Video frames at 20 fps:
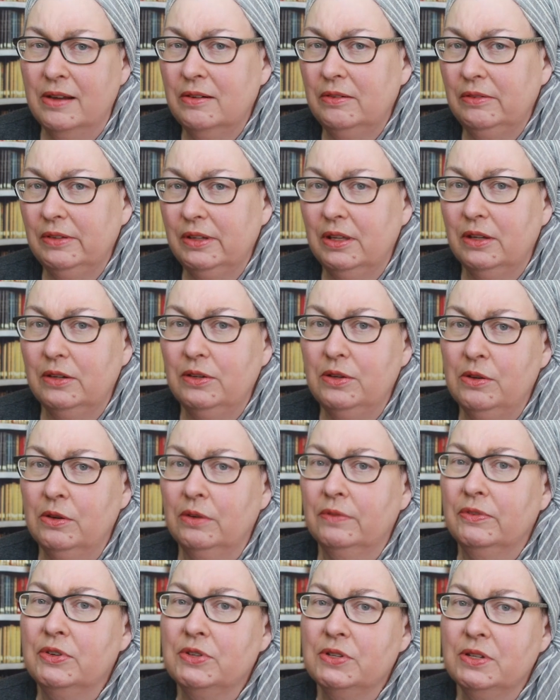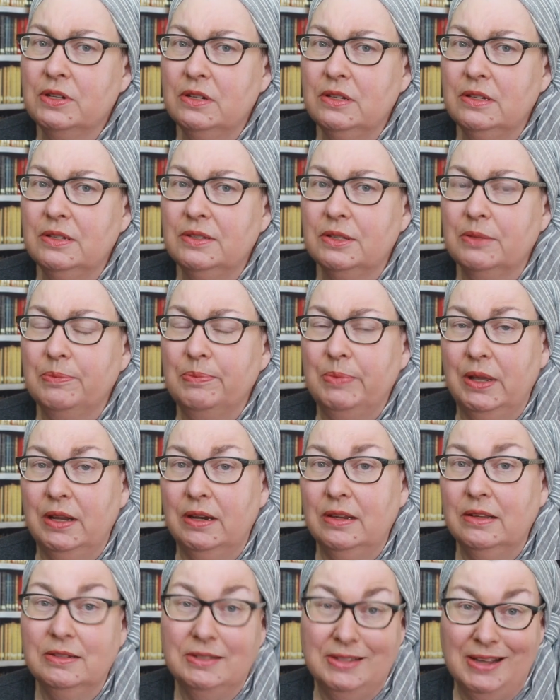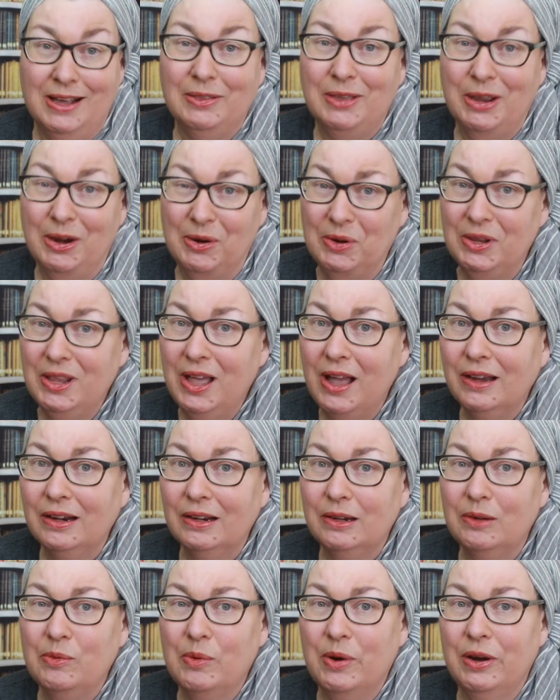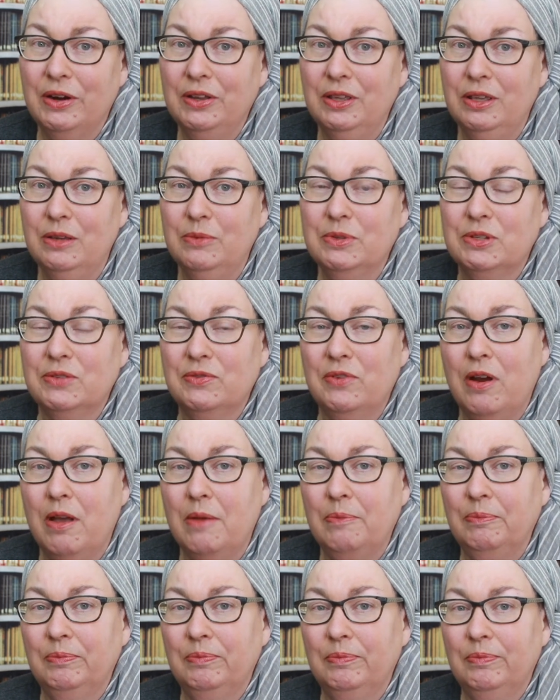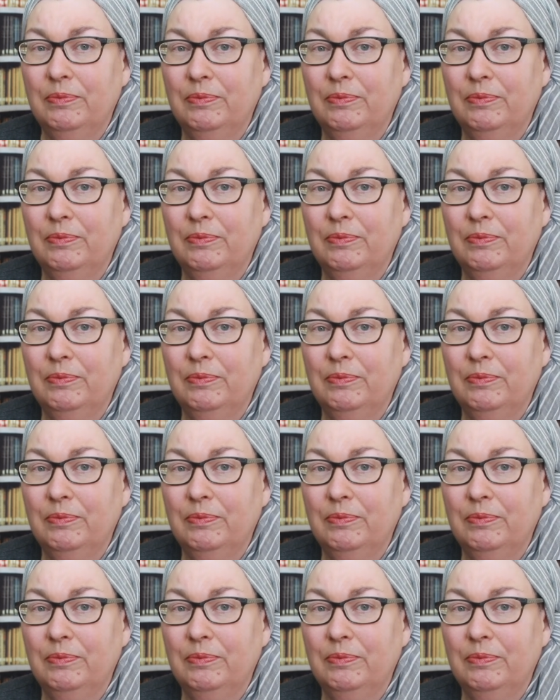not only in universities but in South Carolina, where he was from.